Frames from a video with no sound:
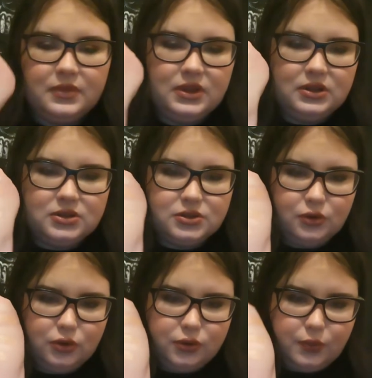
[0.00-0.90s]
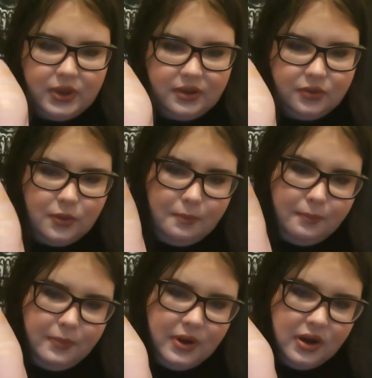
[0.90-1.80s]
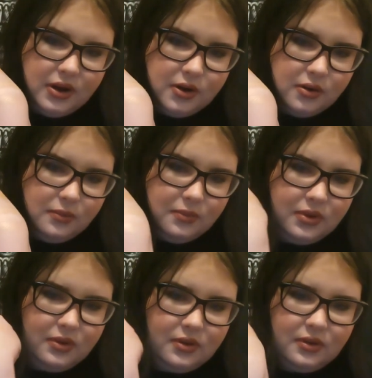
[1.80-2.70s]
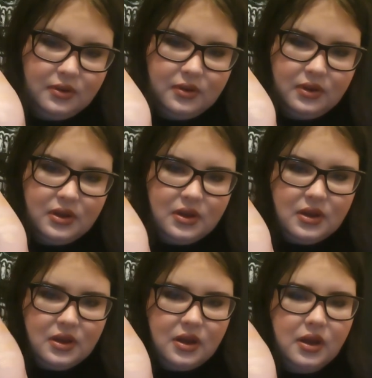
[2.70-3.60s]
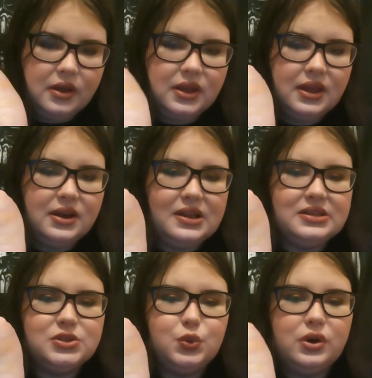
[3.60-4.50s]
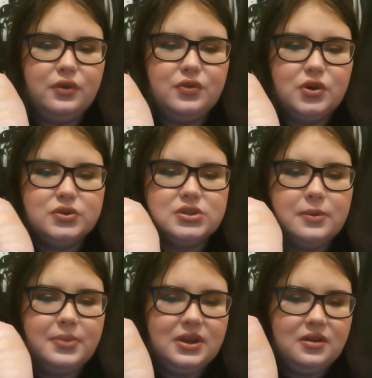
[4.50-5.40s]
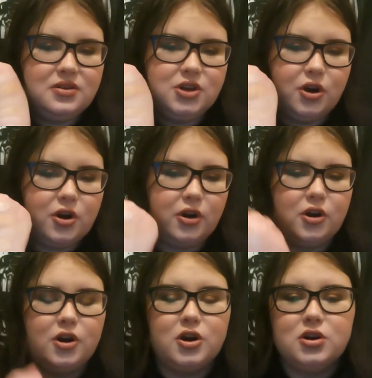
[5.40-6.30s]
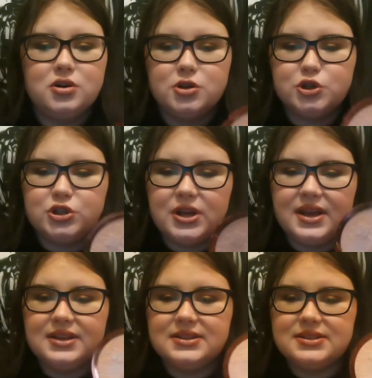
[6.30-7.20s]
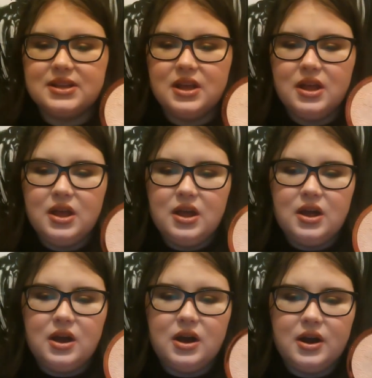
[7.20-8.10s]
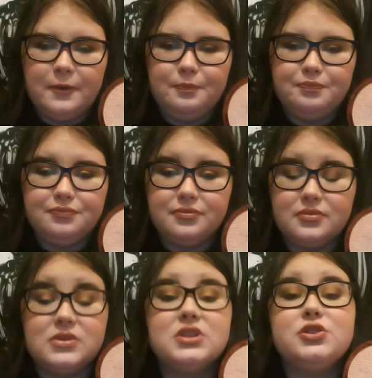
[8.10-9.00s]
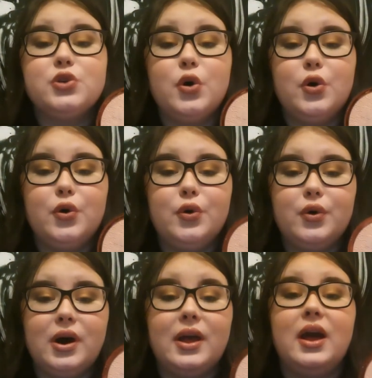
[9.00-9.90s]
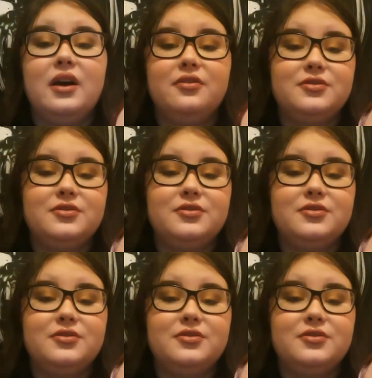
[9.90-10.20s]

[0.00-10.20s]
It's all the way at the bottom. Again, it's one of those a bit darker shades, So I have